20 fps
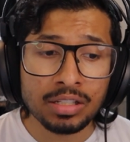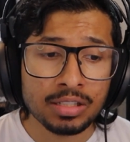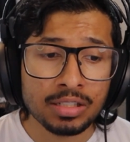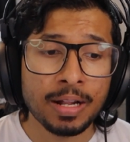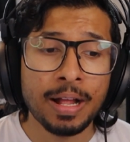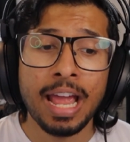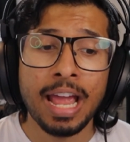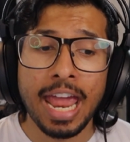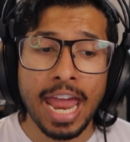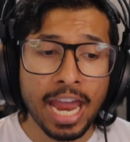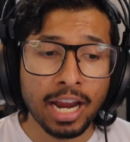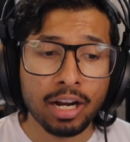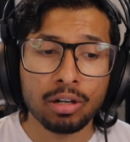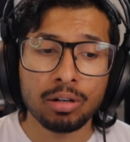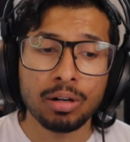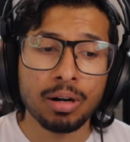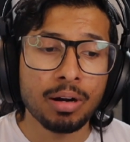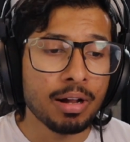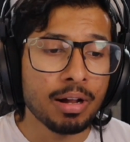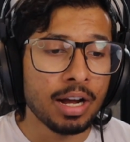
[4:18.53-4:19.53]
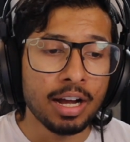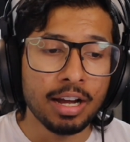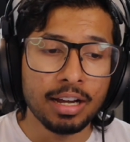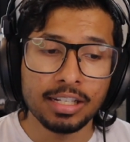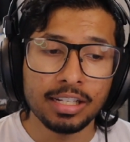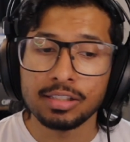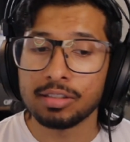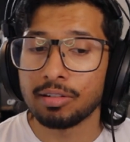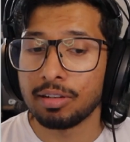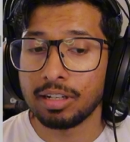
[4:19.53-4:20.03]
Anchor, it's
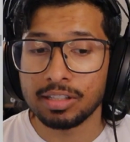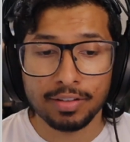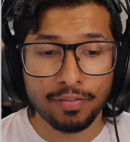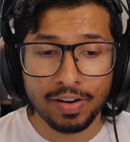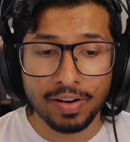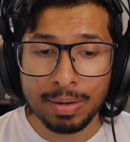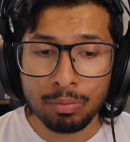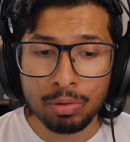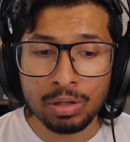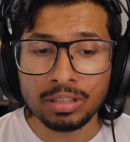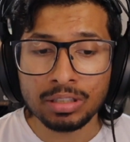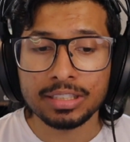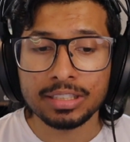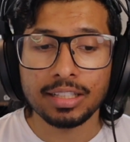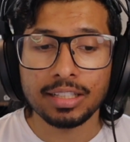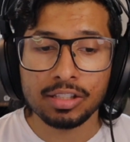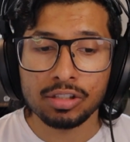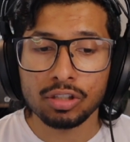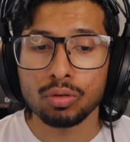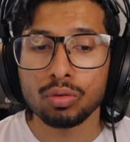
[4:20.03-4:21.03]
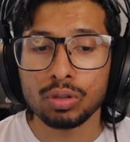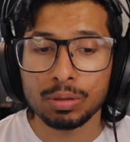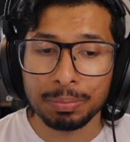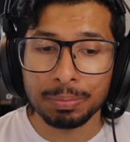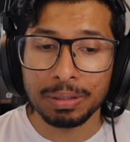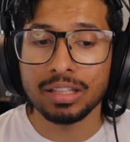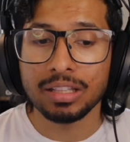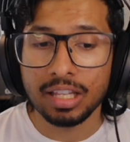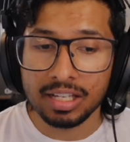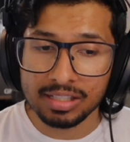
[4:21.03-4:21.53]
a framework that lets you speed
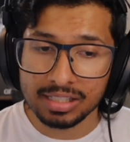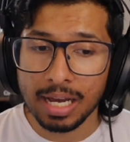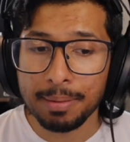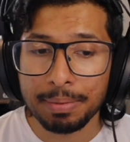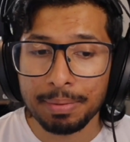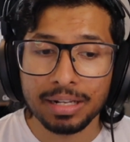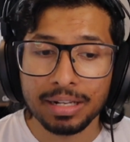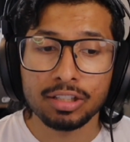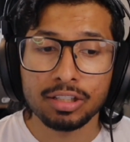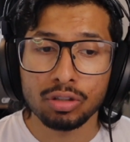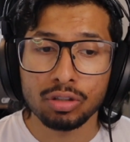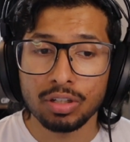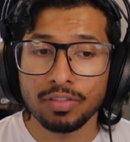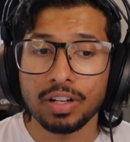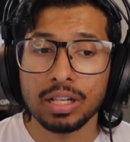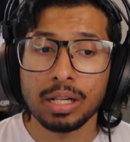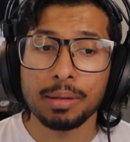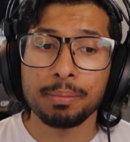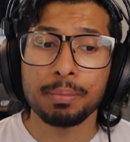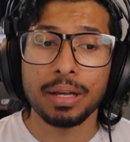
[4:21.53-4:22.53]
things up and lets you develop